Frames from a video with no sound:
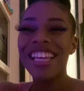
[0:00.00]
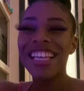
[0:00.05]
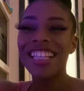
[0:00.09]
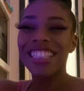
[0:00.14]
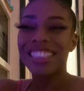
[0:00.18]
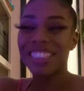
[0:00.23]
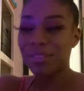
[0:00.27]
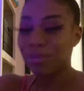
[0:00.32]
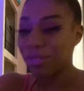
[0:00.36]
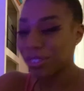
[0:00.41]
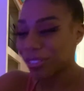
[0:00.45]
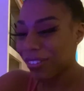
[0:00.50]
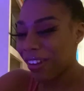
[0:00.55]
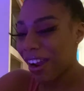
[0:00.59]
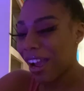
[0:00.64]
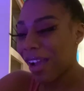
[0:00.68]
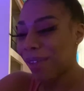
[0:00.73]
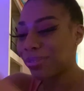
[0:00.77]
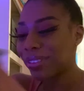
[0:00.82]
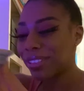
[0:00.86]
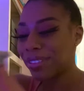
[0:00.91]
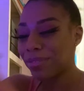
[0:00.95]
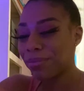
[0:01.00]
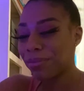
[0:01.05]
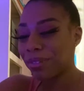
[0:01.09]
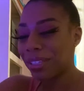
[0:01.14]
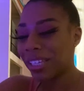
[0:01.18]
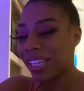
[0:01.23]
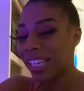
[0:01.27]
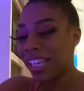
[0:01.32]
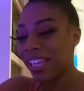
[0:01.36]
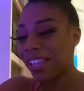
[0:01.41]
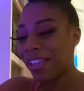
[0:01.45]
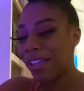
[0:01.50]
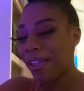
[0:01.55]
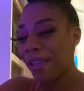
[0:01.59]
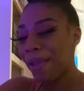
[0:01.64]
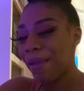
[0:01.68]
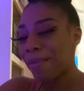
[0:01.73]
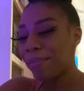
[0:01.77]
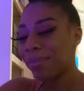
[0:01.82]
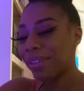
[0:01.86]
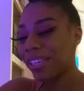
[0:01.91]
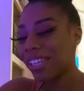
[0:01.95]
subscribe to me,
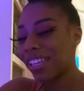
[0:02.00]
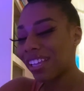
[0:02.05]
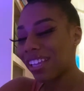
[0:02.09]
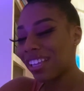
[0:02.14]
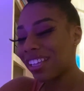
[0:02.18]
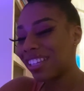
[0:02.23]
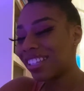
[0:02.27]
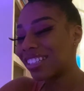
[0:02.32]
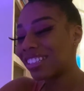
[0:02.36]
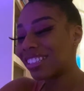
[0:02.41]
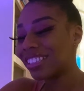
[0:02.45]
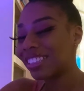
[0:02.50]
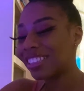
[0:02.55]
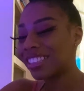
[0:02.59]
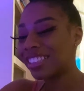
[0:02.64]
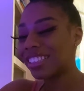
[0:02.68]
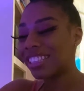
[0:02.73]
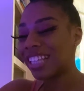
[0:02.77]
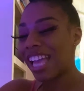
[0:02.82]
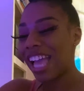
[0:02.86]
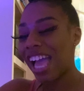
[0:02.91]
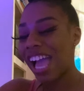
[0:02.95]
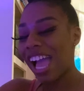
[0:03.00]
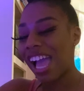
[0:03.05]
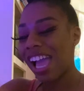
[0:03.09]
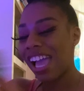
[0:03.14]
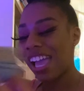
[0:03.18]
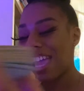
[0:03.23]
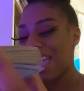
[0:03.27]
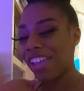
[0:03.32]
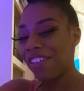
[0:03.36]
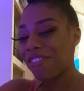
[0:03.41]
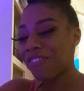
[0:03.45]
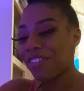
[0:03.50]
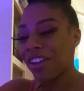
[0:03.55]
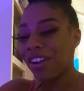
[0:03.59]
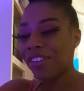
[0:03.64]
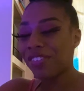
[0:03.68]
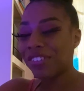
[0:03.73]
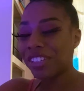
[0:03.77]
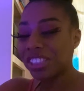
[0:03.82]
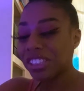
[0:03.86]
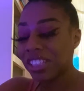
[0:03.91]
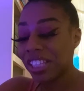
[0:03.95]
because if I
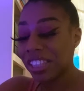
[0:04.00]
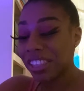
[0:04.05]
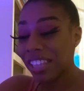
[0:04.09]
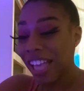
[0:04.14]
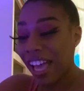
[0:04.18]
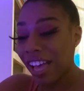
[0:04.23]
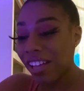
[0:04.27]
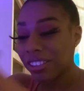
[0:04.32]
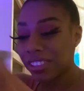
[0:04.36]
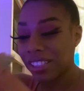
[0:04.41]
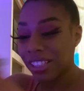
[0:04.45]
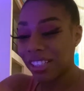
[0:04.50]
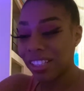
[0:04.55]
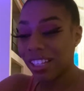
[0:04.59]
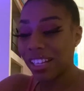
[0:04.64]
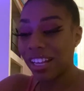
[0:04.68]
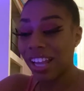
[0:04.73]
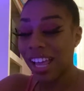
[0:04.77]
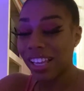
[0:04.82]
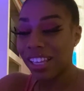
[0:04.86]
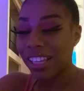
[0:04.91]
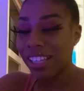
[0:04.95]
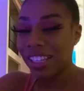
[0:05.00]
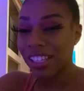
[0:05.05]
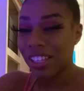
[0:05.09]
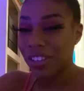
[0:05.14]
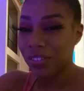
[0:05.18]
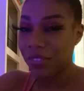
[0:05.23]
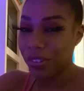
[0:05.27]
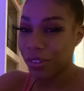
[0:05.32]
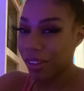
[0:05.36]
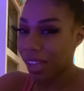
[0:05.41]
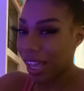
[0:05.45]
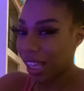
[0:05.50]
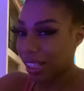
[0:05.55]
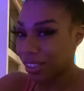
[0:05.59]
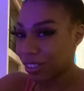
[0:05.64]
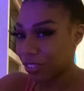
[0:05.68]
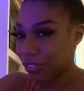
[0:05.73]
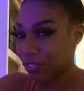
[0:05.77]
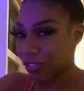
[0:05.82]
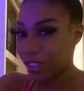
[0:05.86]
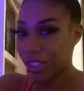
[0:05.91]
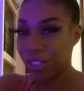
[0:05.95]
reach 1,000, then I can give you guys
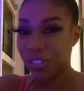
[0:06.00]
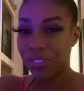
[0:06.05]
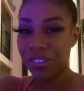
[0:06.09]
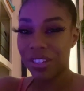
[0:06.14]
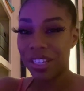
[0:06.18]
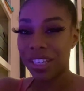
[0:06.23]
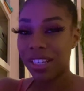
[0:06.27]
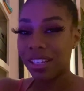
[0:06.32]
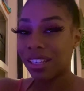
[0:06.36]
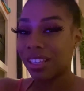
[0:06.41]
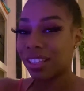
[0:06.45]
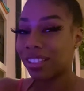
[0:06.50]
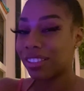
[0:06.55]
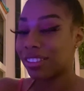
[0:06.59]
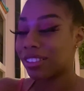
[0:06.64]
a free reading.